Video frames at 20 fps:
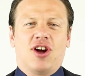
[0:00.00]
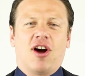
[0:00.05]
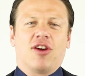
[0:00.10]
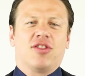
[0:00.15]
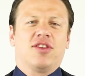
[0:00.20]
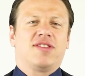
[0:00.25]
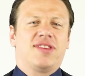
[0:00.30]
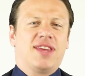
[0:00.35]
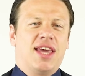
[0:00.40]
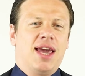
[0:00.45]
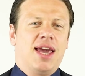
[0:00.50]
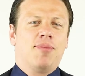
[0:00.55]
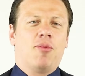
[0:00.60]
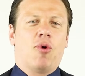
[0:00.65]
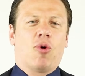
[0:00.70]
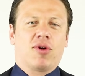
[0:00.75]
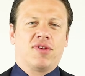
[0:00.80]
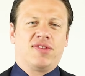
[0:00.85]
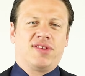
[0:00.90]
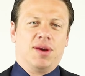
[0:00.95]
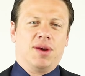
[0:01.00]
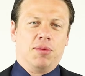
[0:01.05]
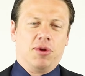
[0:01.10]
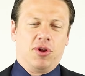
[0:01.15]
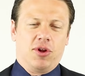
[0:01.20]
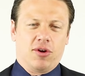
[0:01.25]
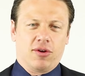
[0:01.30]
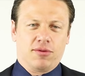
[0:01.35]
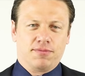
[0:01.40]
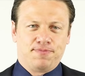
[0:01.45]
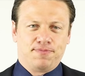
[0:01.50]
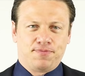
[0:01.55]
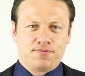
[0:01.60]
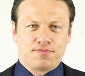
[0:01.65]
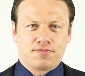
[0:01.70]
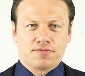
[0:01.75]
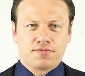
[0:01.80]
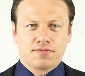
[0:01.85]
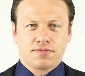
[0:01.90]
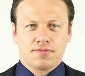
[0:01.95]
are the same or similar.
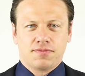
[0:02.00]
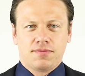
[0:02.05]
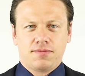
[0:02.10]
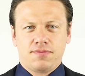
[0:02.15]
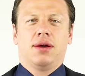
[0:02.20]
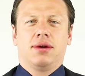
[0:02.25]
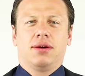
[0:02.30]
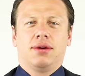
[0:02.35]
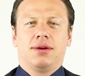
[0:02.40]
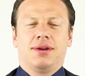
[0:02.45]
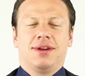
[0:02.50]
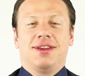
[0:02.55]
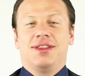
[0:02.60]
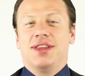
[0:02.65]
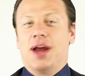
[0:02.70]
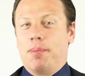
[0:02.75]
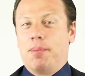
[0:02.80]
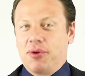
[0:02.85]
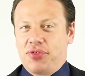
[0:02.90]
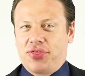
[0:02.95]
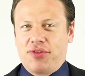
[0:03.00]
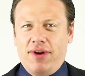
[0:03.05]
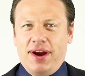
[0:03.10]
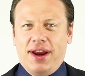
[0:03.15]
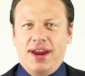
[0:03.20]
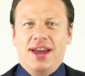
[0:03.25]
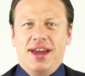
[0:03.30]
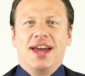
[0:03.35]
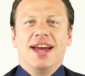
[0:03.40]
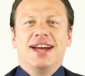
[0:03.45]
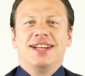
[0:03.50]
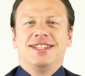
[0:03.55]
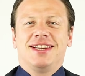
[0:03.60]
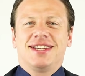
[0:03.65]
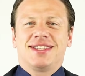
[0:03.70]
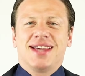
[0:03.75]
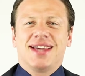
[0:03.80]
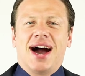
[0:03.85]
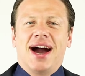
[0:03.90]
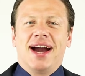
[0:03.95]
Number three,
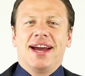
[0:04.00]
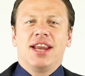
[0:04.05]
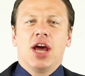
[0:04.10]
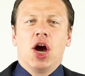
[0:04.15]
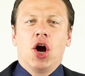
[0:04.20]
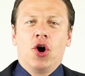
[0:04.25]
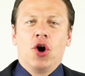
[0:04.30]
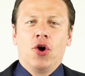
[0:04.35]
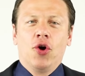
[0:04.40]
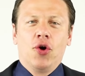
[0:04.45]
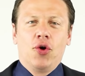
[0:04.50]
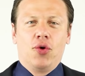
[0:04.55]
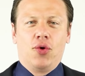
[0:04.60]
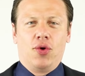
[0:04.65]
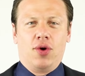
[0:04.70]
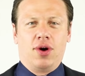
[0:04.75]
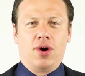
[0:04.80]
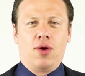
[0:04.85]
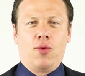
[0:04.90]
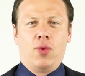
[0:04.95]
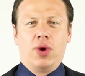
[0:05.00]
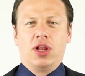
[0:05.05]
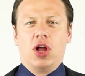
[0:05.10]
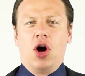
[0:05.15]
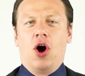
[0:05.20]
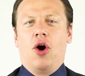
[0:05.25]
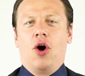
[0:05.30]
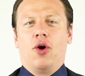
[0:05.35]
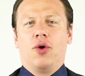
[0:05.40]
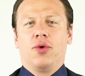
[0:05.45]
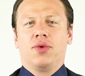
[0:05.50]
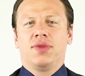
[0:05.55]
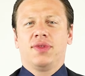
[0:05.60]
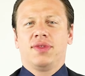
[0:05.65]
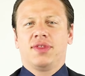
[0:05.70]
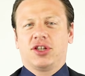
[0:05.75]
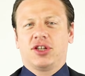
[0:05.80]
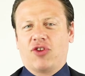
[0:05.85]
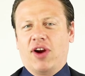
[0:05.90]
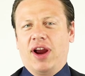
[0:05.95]
decide who will
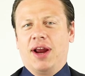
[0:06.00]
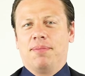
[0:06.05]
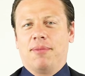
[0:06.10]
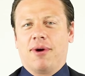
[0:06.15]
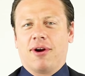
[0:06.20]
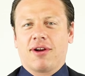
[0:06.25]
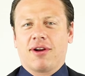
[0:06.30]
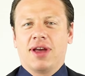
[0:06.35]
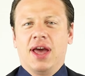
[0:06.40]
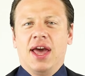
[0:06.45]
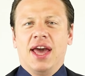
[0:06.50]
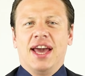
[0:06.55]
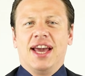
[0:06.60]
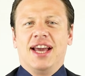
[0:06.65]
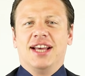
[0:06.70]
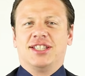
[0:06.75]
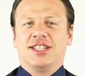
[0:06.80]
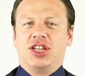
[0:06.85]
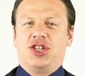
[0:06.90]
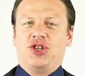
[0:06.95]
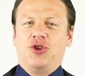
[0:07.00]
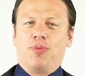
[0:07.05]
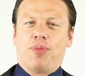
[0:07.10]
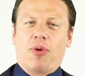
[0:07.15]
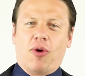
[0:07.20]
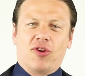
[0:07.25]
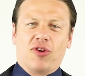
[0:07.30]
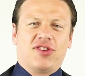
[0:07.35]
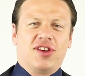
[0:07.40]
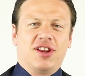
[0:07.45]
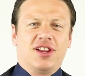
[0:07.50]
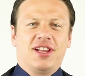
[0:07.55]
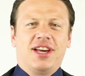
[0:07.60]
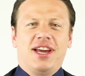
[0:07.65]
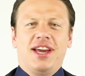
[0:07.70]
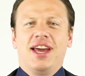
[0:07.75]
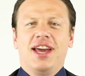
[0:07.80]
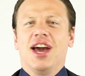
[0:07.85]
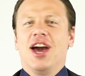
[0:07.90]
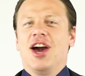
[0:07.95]
own the trademark. Is it you
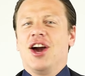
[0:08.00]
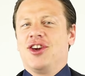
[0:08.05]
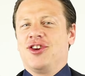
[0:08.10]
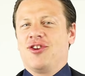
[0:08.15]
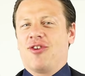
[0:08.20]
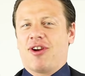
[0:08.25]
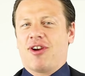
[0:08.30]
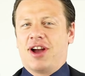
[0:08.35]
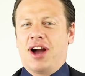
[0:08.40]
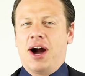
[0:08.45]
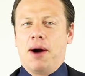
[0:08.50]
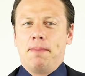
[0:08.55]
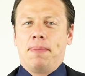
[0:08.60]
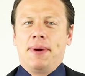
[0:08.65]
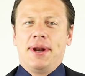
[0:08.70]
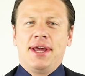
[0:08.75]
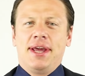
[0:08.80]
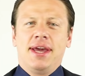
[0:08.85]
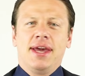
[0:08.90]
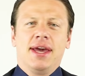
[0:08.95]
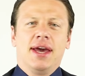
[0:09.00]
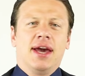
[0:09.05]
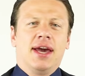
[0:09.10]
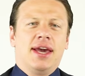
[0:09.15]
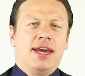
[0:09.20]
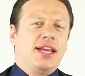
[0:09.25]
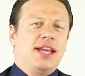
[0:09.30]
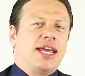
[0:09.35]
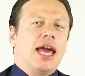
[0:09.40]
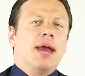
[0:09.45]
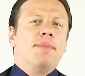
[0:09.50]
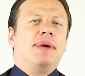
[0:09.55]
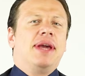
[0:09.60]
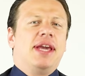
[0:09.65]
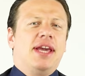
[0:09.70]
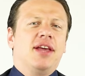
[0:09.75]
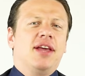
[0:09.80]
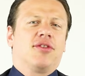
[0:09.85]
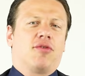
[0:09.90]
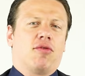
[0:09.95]
personally, your company? It can be
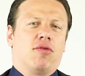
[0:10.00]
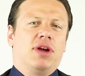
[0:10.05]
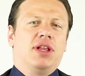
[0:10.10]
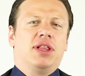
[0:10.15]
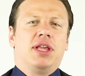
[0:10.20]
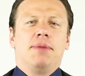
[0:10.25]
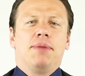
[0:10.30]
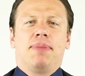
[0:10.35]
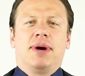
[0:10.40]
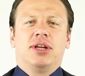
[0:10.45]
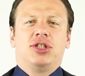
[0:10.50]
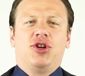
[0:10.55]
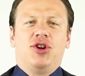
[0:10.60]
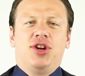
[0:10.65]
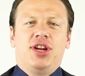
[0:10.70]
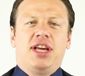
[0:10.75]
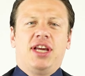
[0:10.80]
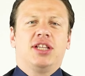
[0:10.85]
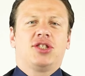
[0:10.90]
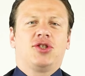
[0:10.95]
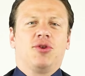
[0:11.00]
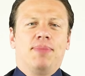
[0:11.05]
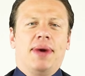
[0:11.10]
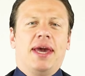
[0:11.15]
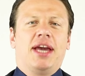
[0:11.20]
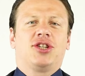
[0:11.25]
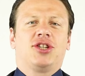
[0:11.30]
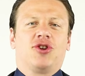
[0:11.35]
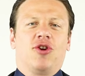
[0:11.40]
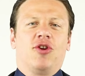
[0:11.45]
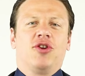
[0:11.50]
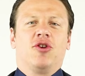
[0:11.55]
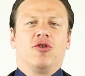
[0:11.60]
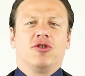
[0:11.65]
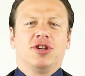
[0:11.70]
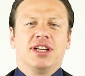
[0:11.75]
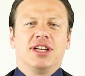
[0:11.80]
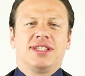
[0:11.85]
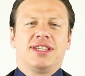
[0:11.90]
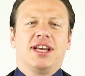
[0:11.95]
either really, but you need to make sure
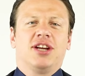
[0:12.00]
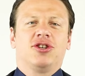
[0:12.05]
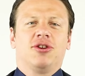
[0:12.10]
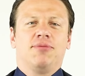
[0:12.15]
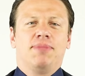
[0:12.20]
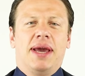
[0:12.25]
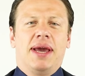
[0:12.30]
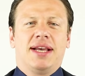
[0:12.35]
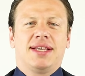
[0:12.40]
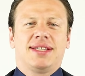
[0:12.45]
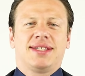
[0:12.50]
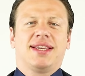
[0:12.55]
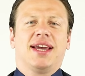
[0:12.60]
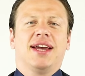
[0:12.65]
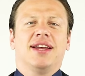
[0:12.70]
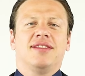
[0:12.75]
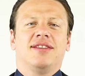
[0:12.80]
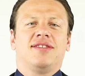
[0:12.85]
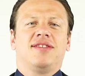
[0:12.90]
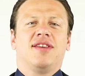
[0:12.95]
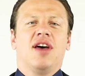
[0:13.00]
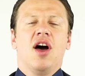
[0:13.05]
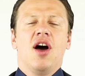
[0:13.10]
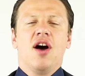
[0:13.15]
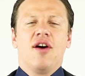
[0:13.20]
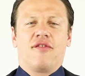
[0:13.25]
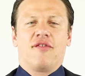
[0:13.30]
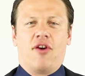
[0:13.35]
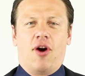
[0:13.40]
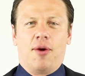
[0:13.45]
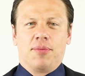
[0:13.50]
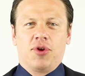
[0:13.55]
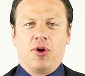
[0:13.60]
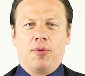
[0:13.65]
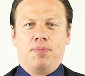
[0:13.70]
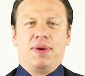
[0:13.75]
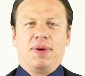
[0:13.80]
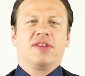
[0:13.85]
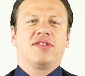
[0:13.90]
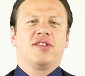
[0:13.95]
your decision makes sense from your
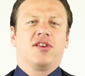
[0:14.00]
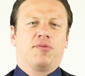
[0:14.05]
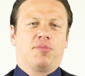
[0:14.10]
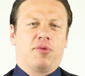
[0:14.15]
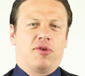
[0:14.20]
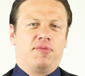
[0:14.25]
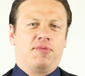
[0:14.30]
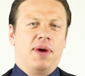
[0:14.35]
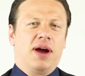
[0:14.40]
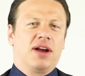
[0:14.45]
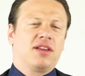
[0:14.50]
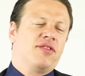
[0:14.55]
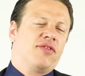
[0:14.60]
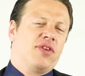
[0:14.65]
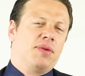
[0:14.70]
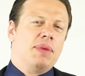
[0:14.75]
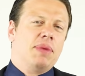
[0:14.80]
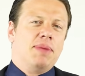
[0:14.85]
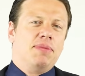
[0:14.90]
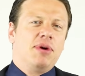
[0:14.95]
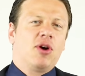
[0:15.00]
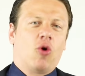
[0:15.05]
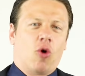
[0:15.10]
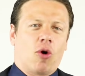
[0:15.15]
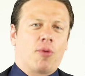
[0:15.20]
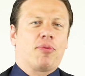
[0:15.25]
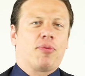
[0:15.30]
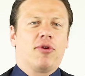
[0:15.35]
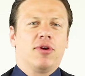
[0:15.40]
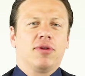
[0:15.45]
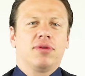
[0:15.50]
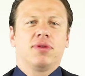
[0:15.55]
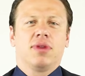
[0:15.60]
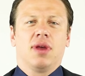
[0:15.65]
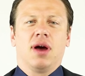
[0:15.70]
business perspective and maybe corporate